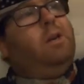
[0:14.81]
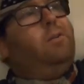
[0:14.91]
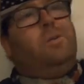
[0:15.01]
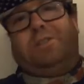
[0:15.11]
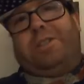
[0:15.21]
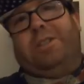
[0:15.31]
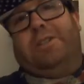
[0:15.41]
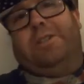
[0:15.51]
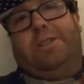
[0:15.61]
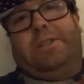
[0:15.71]
What's
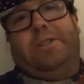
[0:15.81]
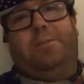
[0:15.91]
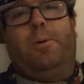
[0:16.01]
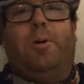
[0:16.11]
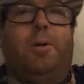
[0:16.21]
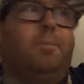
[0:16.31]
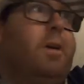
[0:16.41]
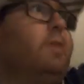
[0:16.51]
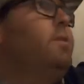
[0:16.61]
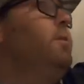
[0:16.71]
good, YouTube? Welcome
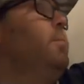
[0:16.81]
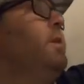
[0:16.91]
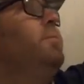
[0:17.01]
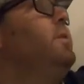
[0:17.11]
back to the Mega